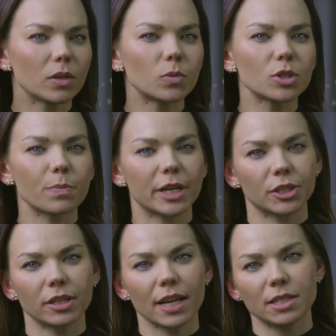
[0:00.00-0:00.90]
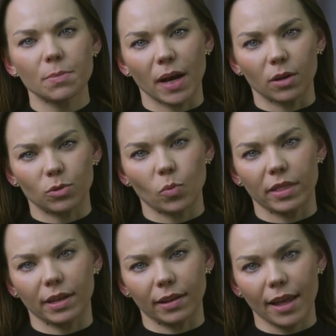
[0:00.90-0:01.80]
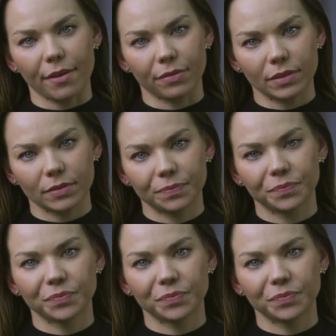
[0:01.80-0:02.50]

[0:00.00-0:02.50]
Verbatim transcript: it was measured as a bounce when they left.